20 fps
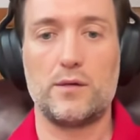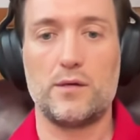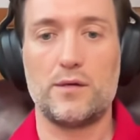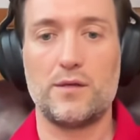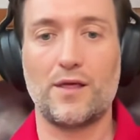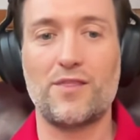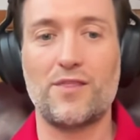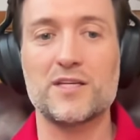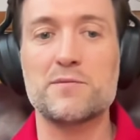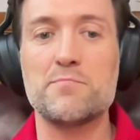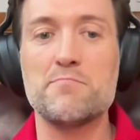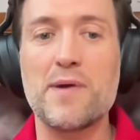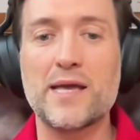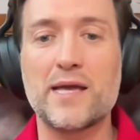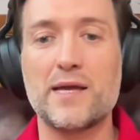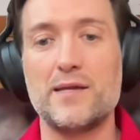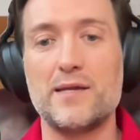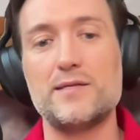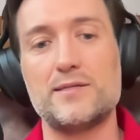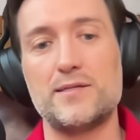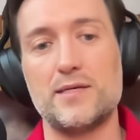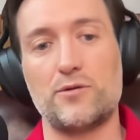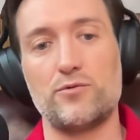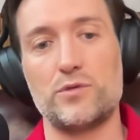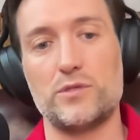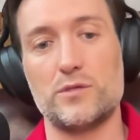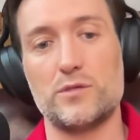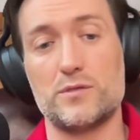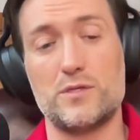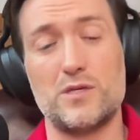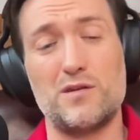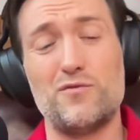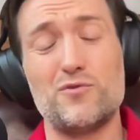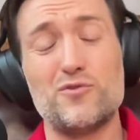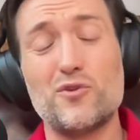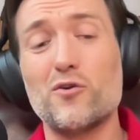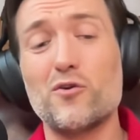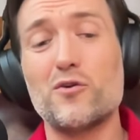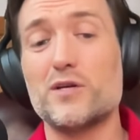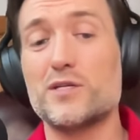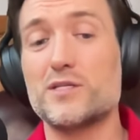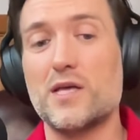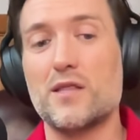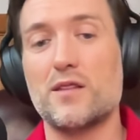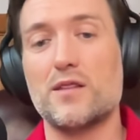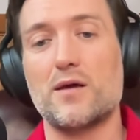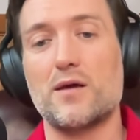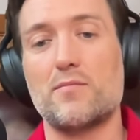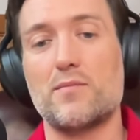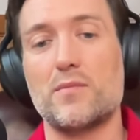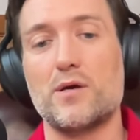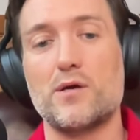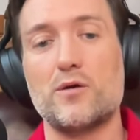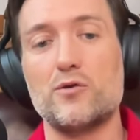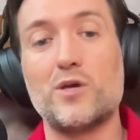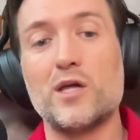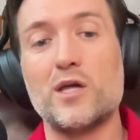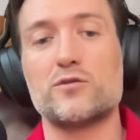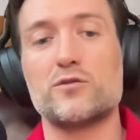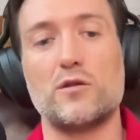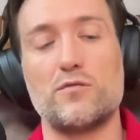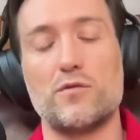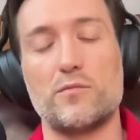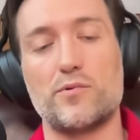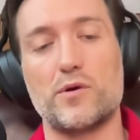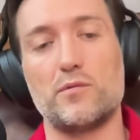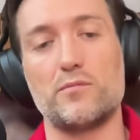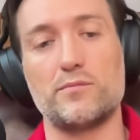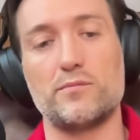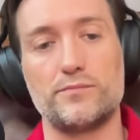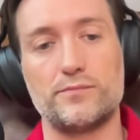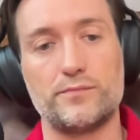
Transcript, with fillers: Like there's mechanistic reasons, and if you don't understand them, you can't solve the problem.